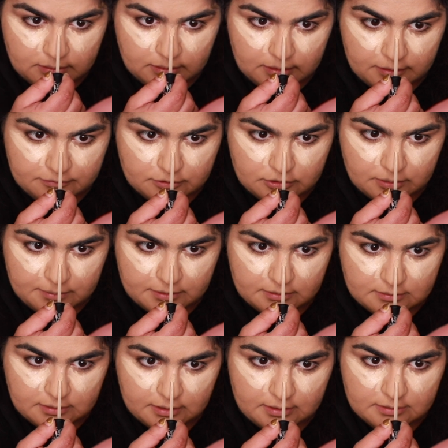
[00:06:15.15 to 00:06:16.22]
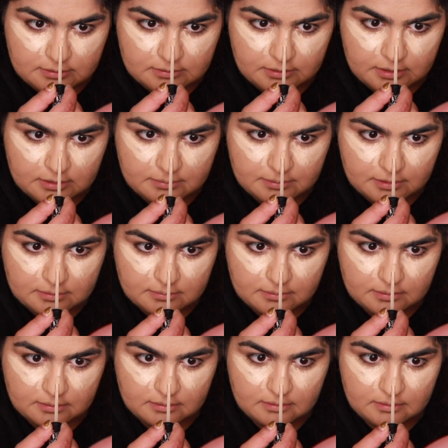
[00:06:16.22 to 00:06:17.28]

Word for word: I have to try to make this line as straight as possible.